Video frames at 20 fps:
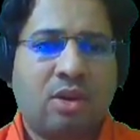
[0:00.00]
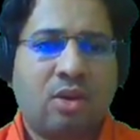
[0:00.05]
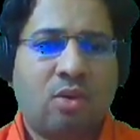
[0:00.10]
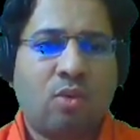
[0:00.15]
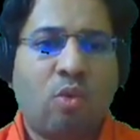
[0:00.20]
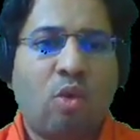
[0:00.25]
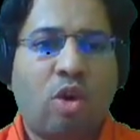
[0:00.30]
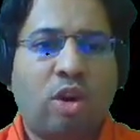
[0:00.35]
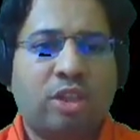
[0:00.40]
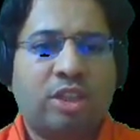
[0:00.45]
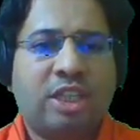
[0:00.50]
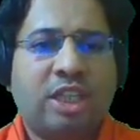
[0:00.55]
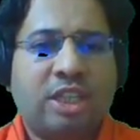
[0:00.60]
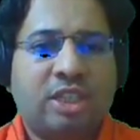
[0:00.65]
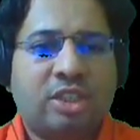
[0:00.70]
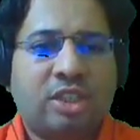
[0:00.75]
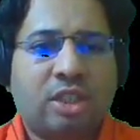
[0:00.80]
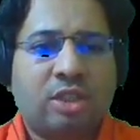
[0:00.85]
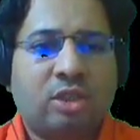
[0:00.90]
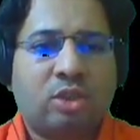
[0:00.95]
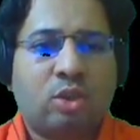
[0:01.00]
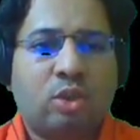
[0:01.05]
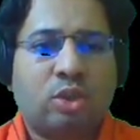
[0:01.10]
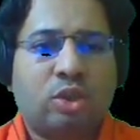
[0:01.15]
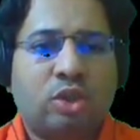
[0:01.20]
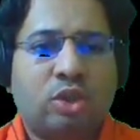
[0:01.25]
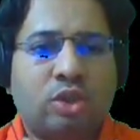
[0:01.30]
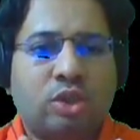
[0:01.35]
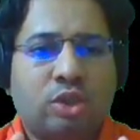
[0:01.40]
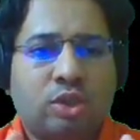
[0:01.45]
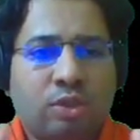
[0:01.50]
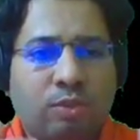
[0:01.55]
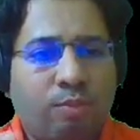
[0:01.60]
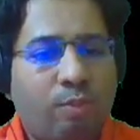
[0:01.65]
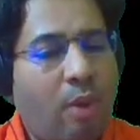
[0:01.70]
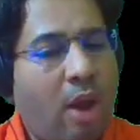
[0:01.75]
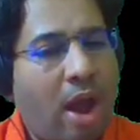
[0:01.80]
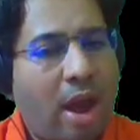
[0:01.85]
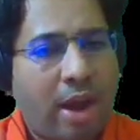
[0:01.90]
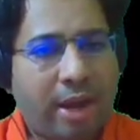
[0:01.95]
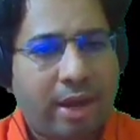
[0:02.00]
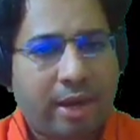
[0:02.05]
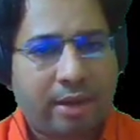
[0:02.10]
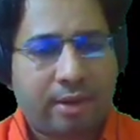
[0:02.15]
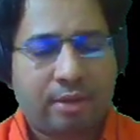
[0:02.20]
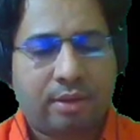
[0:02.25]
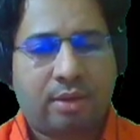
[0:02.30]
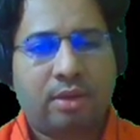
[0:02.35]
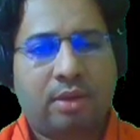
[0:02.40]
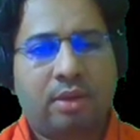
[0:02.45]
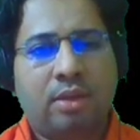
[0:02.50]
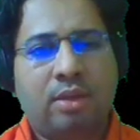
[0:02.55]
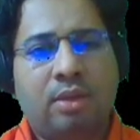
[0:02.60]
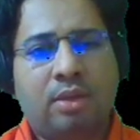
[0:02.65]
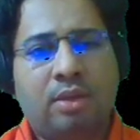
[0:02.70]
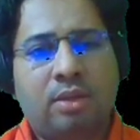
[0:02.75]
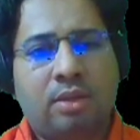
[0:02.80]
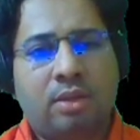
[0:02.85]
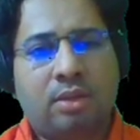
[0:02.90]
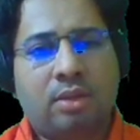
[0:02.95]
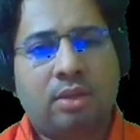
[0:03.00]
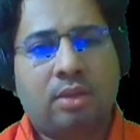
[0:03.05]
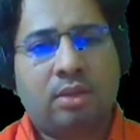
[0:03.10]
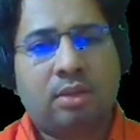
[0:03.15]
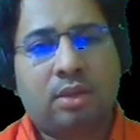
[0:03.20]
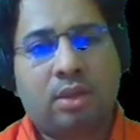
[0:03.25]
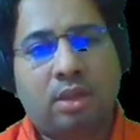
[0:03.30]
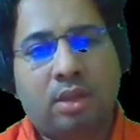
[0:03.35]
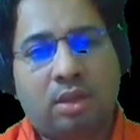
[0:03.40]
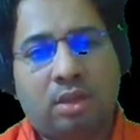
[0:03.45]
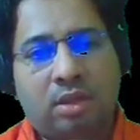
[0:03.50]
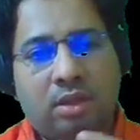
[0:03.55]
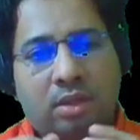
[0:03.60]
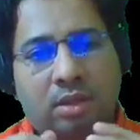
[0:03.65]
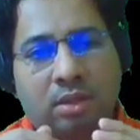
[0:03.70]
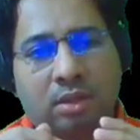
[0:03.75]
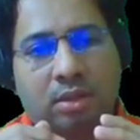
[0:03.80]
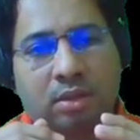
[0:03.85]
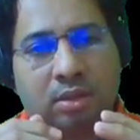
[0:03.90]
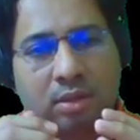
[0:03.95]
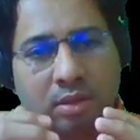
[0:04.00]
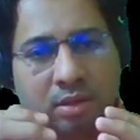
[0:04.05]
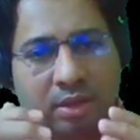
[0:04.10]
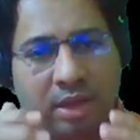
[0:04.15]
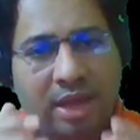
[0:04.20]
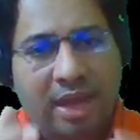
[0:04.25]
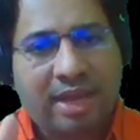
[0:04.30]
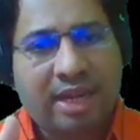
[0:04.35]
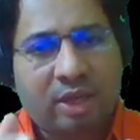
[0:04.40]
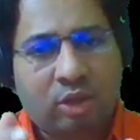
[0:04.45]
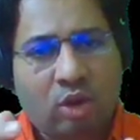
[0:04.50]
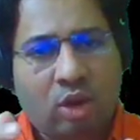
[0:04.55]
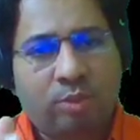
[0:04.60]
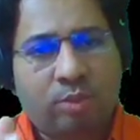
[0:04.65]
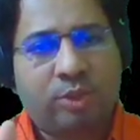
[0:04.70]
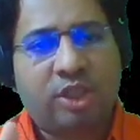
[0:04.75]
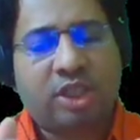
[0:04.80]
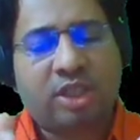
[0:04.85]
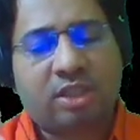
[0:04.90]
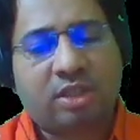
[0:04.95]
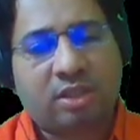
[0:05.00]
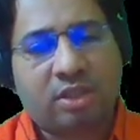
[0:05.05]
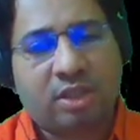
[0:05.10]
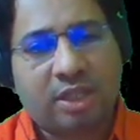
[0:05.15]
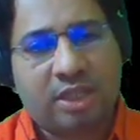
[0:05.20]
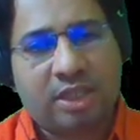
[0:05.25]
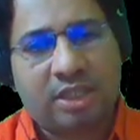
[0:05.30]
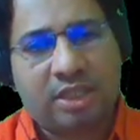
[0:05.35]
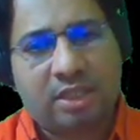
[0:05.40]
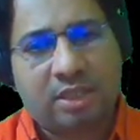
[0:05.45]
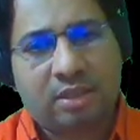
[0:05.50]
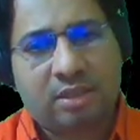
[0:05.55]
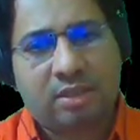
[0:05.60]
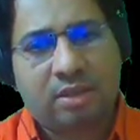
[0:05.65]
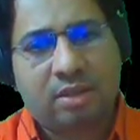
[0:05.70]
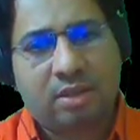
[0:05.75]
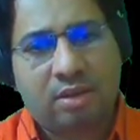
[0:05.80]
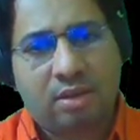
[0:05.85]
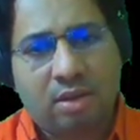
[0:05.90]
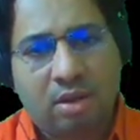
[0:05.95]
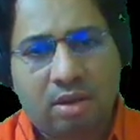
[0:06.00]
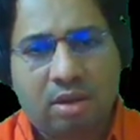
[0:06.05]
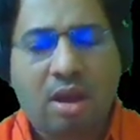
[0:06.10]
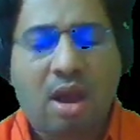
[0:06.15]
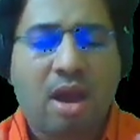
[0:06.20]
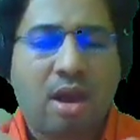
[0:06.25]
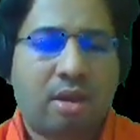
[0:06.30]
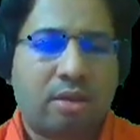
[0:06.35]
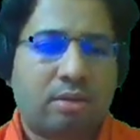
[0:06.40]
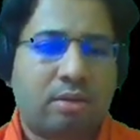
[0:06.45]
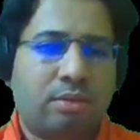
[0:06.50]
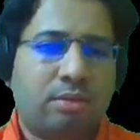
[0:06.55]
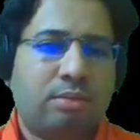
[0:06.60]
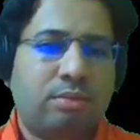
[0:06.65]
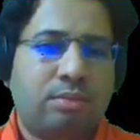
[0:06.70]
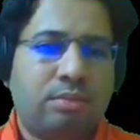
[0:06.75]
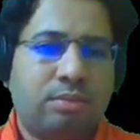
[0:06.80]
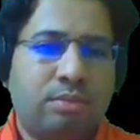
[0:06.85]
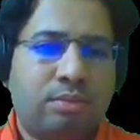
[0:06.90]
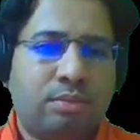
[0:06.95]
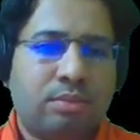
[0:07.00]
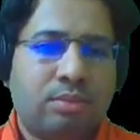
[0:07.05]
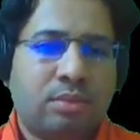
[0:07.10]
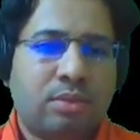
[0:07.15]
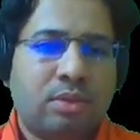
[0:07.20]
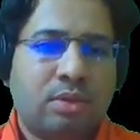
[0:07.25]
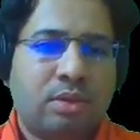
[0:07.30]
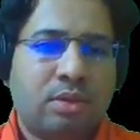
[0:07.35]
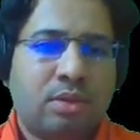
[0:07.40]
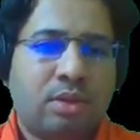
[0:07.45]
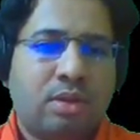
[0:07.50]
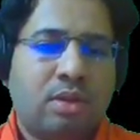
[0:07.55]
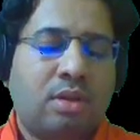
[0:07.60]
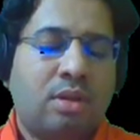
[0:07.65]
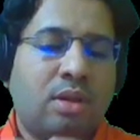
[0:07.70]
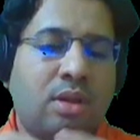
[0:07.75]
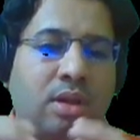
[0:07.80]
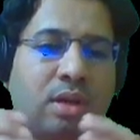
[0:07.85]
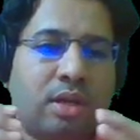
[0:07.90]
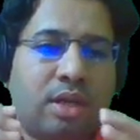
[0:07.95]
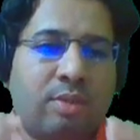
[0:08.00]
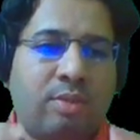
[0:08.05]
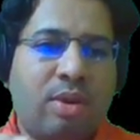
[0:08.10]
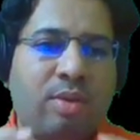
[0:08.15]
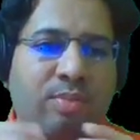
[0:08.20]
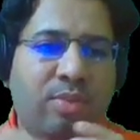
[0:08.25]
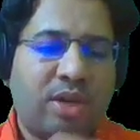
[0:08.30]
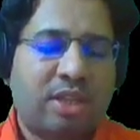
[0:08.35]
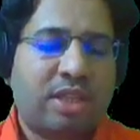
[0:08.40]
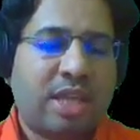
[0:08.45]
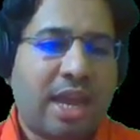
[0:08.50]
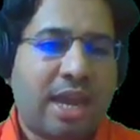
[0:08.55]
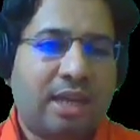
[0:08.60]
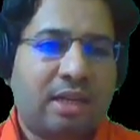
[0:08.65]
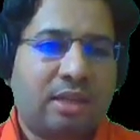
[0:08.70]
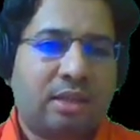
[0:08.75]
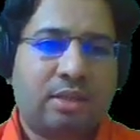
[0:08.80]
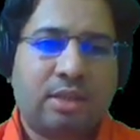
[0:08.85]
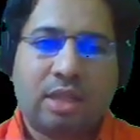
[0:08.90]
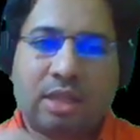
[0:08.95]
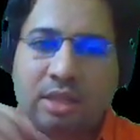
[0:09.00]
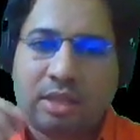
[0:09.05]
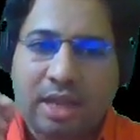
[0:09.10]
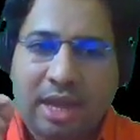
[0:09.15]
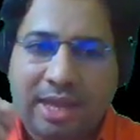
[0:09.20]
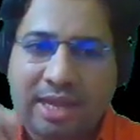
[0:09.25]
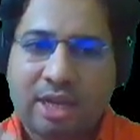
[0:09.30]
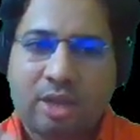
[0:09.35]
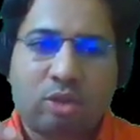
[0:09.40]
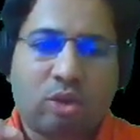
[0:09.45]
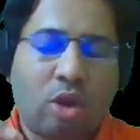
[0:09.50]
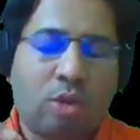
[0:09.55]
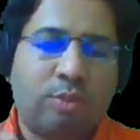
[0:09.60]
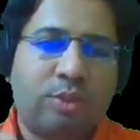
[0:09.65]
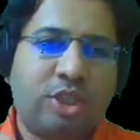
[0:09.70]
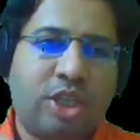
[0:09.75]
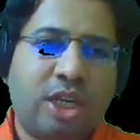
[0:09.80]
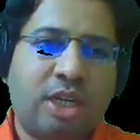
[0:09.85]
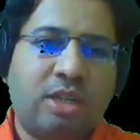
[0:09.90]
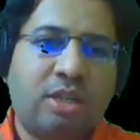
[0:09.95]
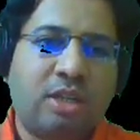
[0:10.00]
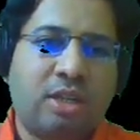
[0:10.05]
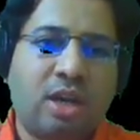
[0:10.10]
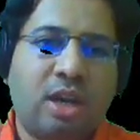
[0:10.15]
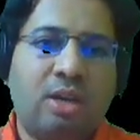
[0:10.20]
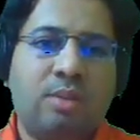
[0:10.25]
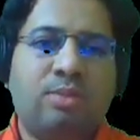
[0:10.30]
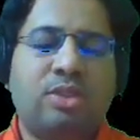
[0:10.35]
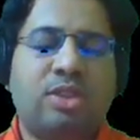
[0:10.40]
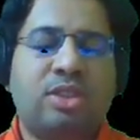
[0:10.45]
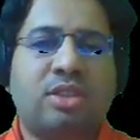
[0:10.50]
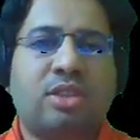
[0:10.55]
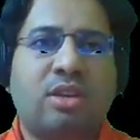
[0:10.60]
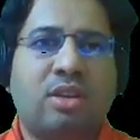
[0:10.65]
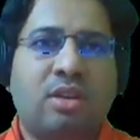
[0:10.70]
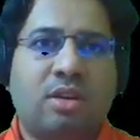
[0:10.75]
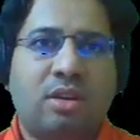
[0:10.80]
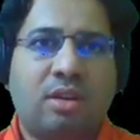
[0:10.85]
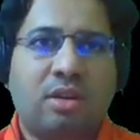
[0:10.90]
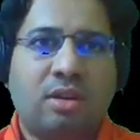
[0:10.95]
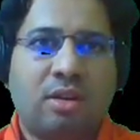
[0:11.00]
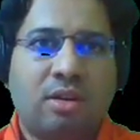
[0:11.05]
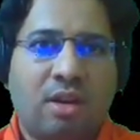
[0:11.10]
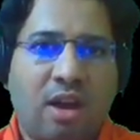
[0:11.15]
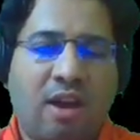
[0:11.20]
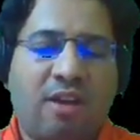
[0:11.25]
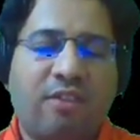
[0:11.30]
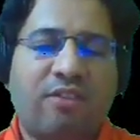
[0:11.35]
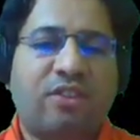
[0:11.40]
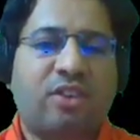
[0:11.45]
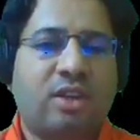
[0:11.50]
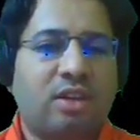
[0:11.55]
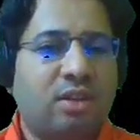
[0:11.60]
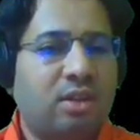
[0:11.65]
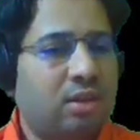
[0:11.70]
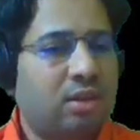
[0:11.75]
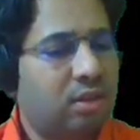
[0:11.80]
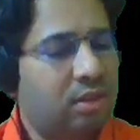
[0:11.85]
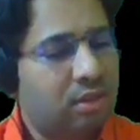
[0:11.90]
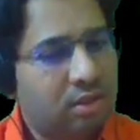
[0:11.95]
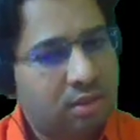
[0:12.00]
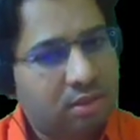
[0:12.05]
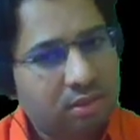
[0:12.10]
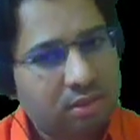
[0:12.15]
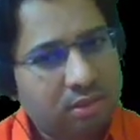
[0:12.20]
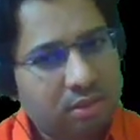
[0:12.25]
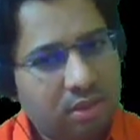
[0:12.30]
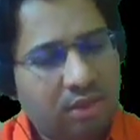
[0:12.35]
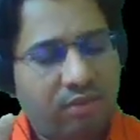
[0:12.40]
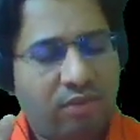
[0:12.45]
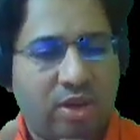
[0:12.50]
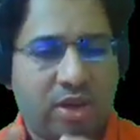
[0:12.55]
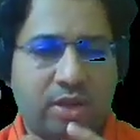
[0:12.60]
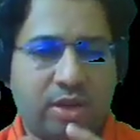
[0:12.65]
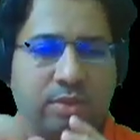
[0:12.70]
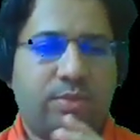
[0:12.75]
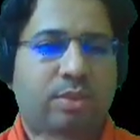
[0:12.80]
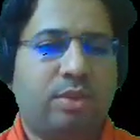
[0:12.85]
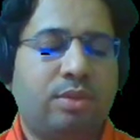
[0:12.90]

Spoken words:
what did Santosh buy? The direct object is a car. Remember that the direct object comes after the verb.